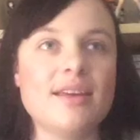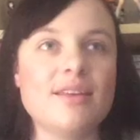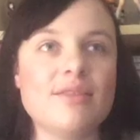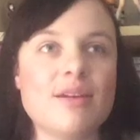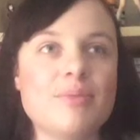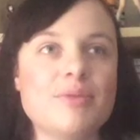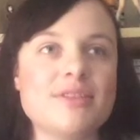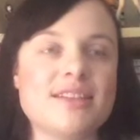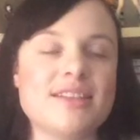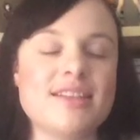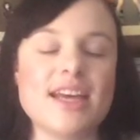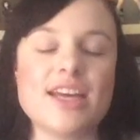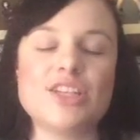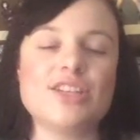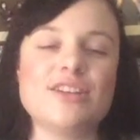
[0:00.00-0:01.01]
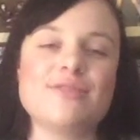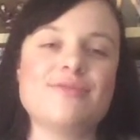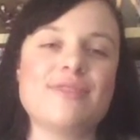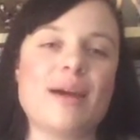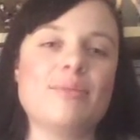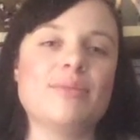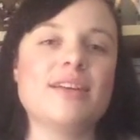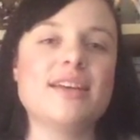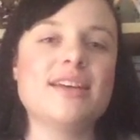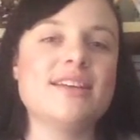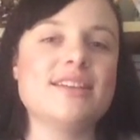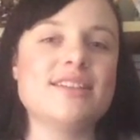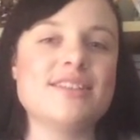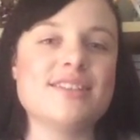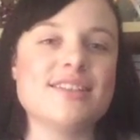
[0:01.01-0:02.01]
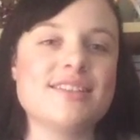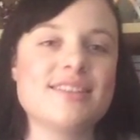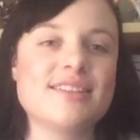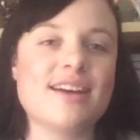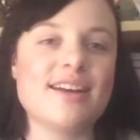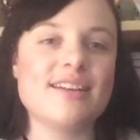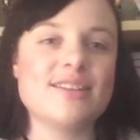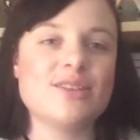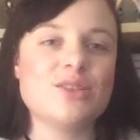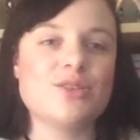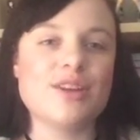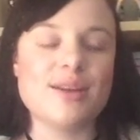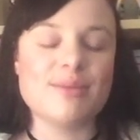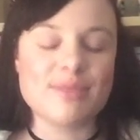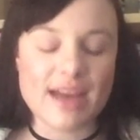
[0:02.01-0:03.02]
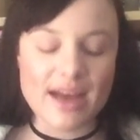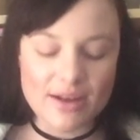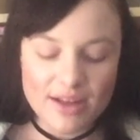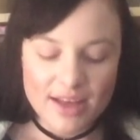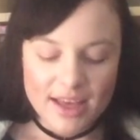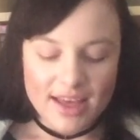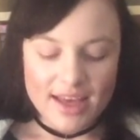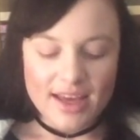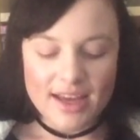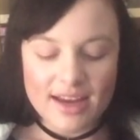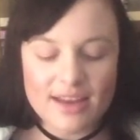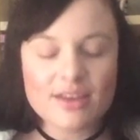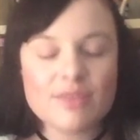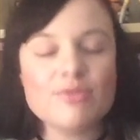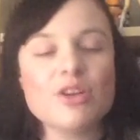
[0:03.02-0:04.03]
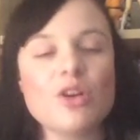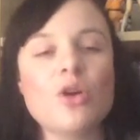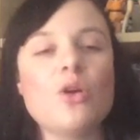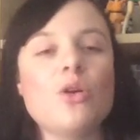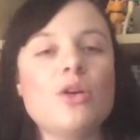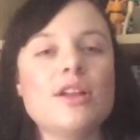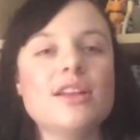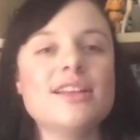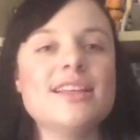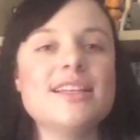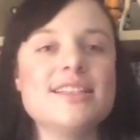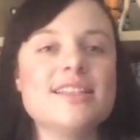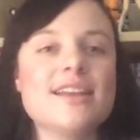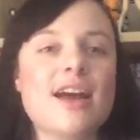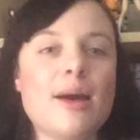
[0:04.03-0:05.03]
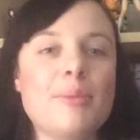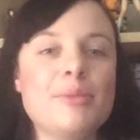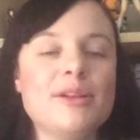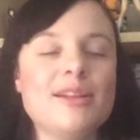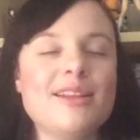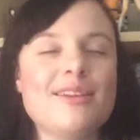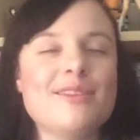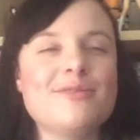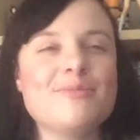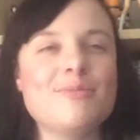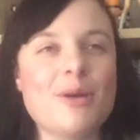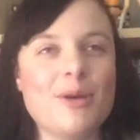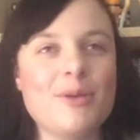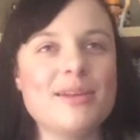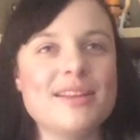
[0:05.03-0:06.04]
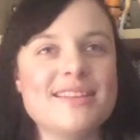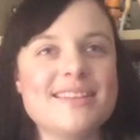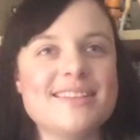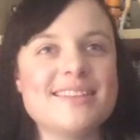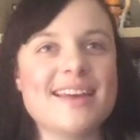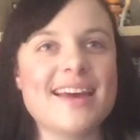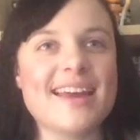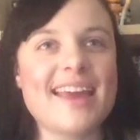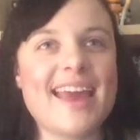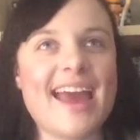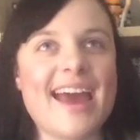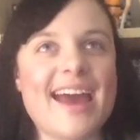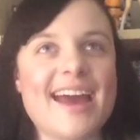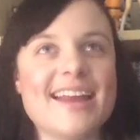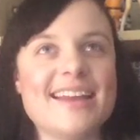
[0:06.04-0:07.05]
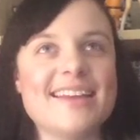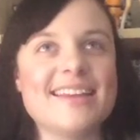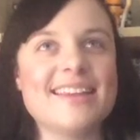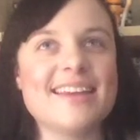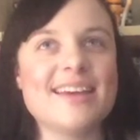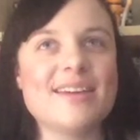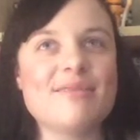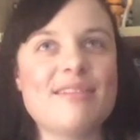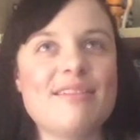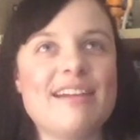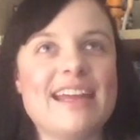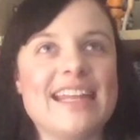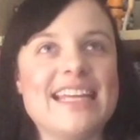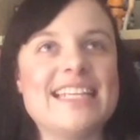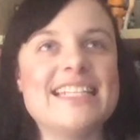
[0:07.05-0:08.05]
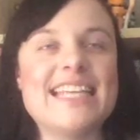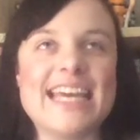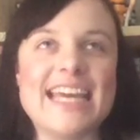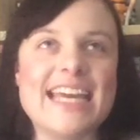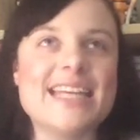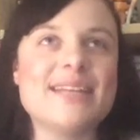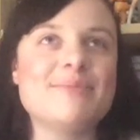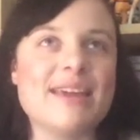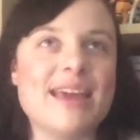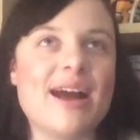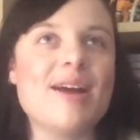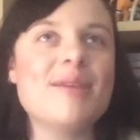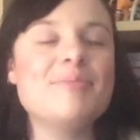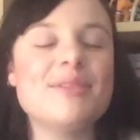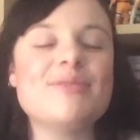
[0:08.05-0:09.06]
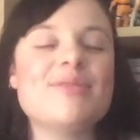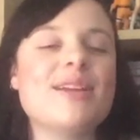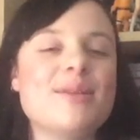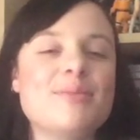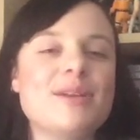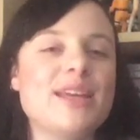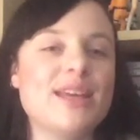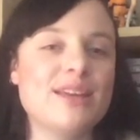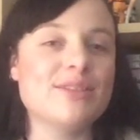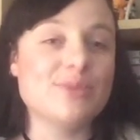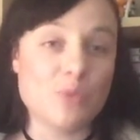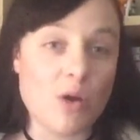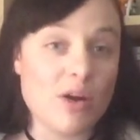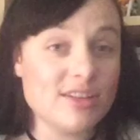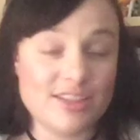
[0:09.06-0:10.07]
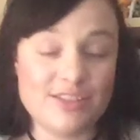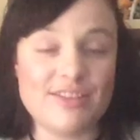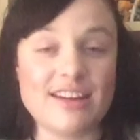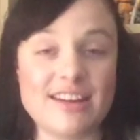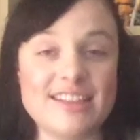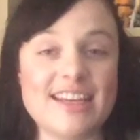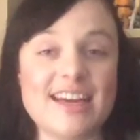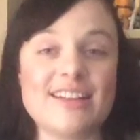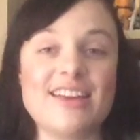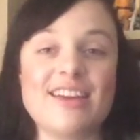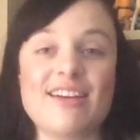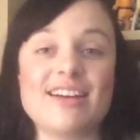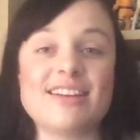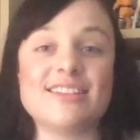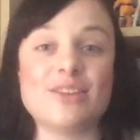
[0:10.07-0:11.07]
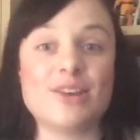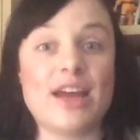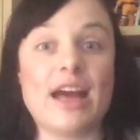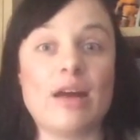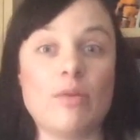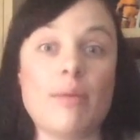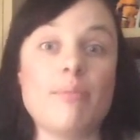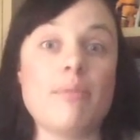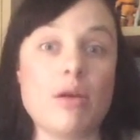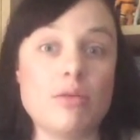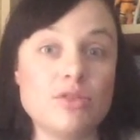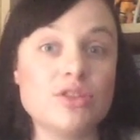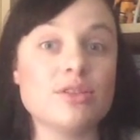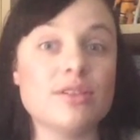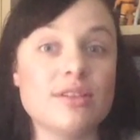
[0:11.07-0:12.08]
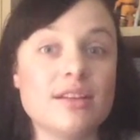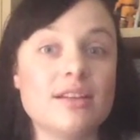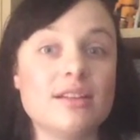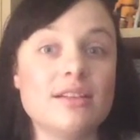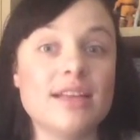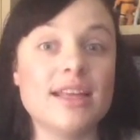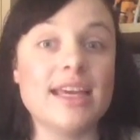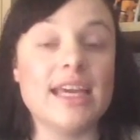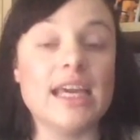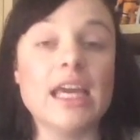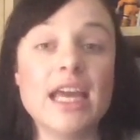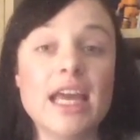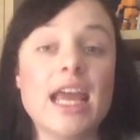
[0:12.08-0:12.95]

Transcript: the representation of family has just kind of screamed out. And I can recall at least a couple of moments that really teared me up. If anybody's watched Fairy Tail, you guys know how emotionally